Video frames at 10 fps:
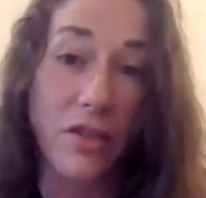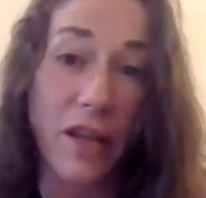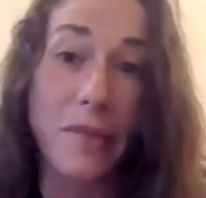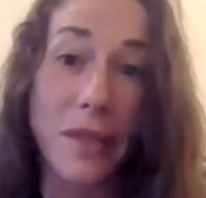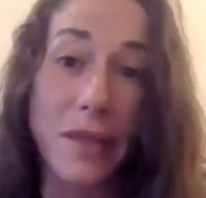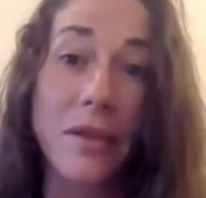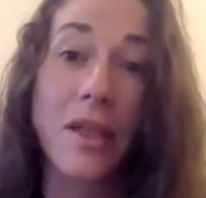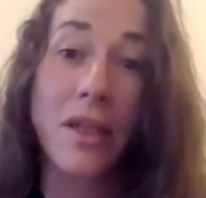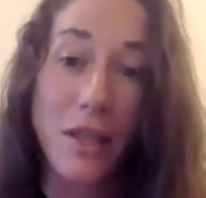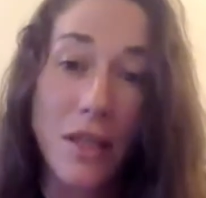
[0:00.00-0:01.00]
investment
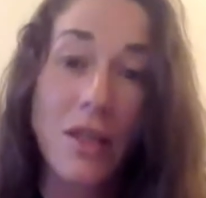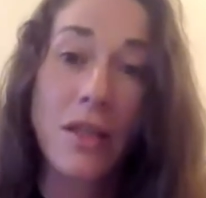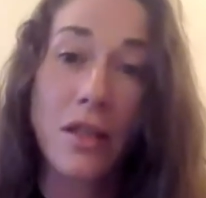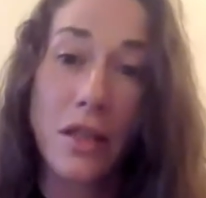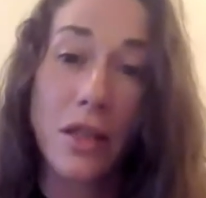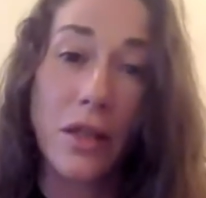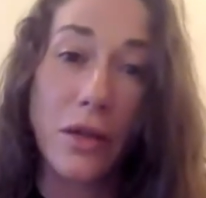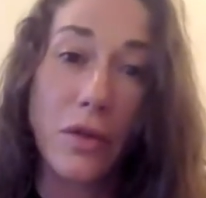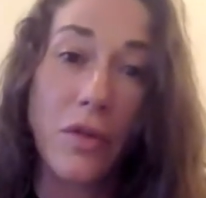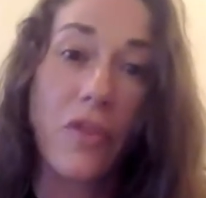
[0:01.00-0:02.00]
you
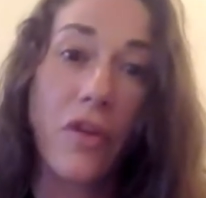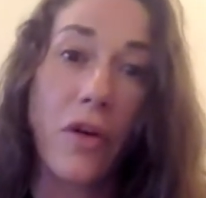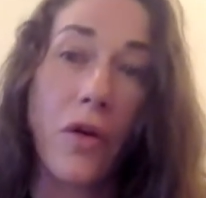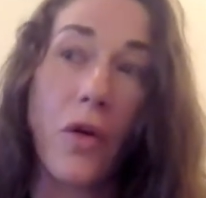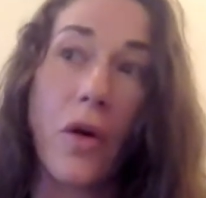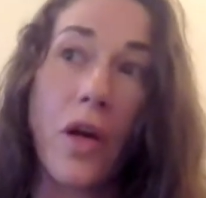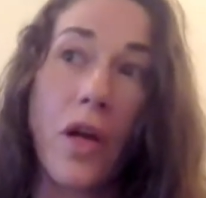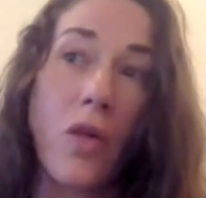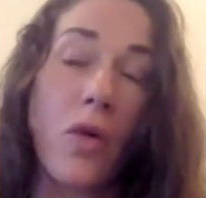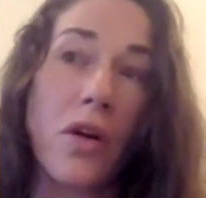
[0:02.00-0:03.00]
know so
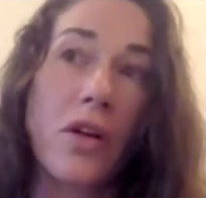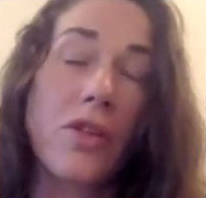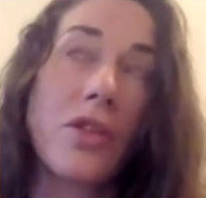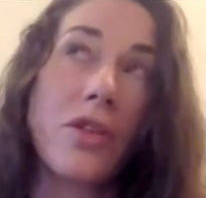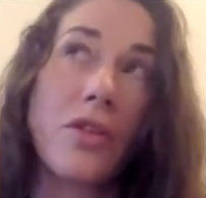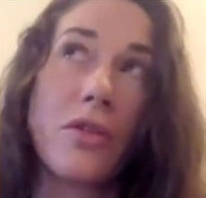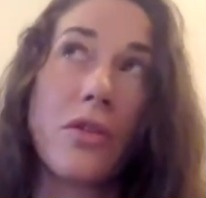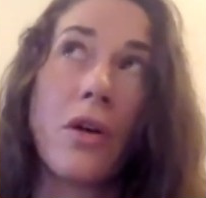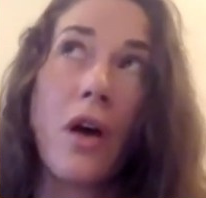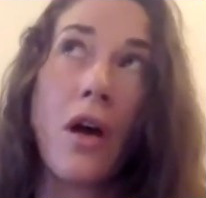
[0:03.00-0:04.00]
in order
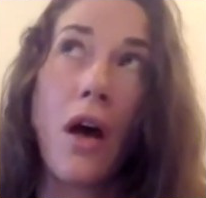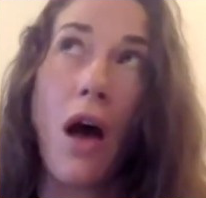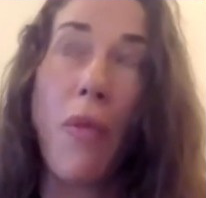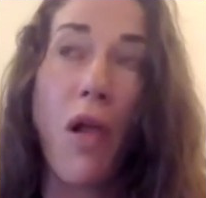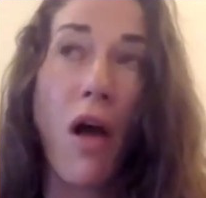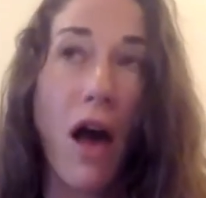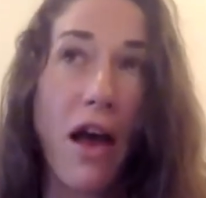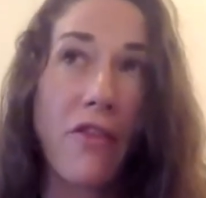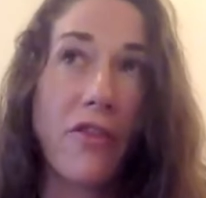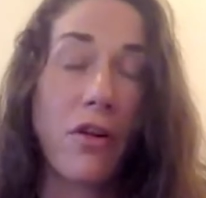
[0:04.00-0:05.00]
to
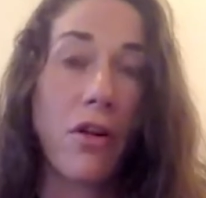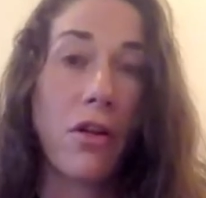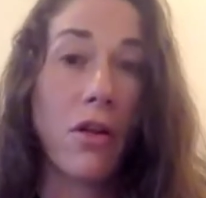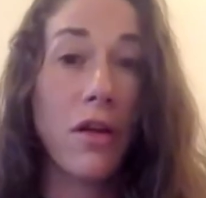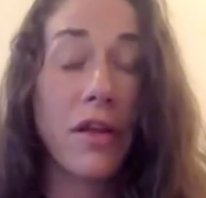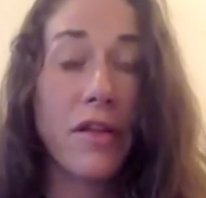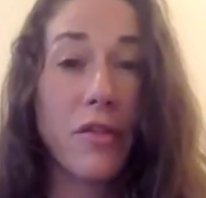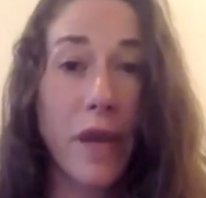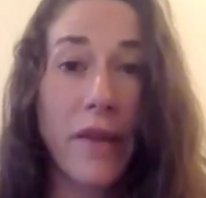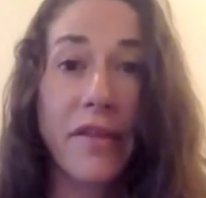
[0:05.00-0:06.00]
apply for a lot of these
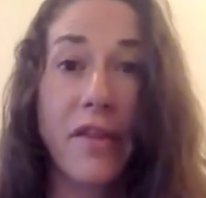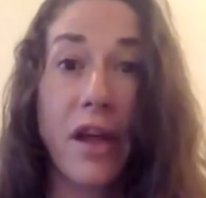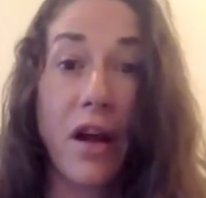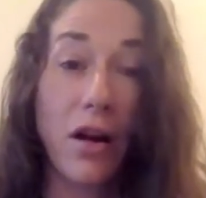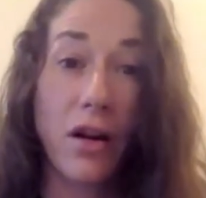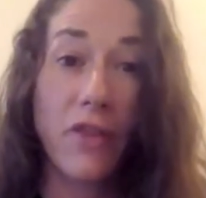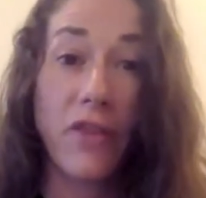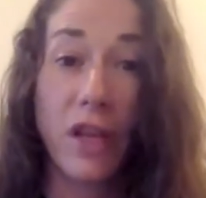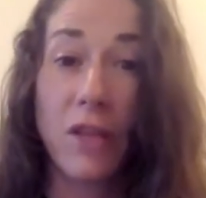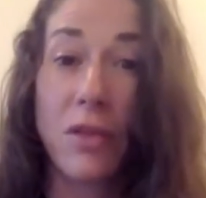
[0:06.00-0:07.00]
grants that are
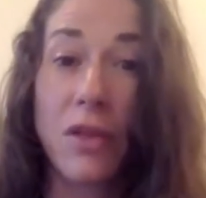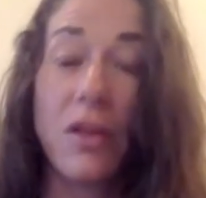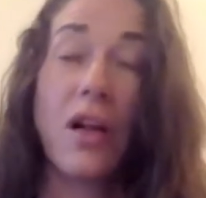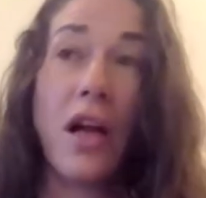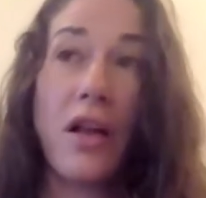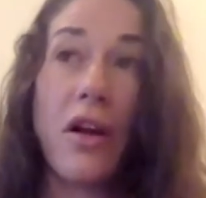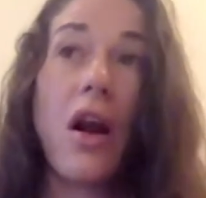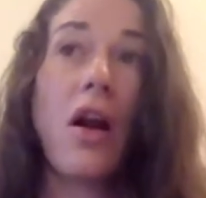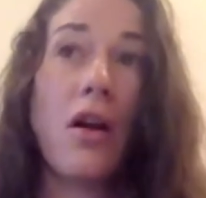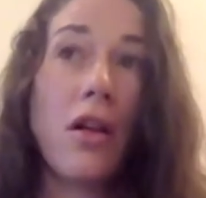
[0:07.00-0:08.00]
available there there
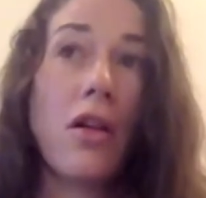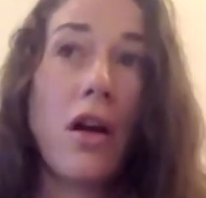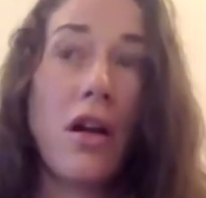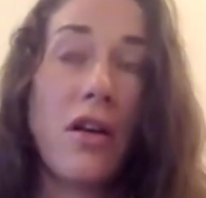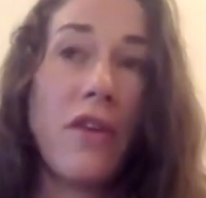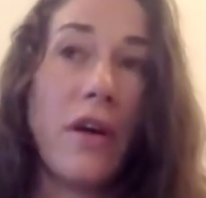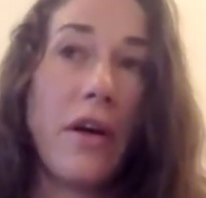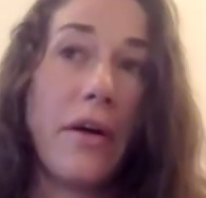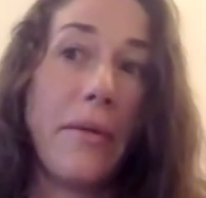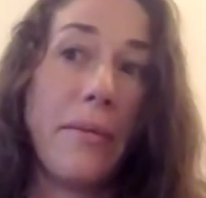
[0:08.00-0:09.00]
are a lot of
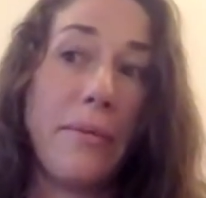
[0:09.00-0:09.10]
um,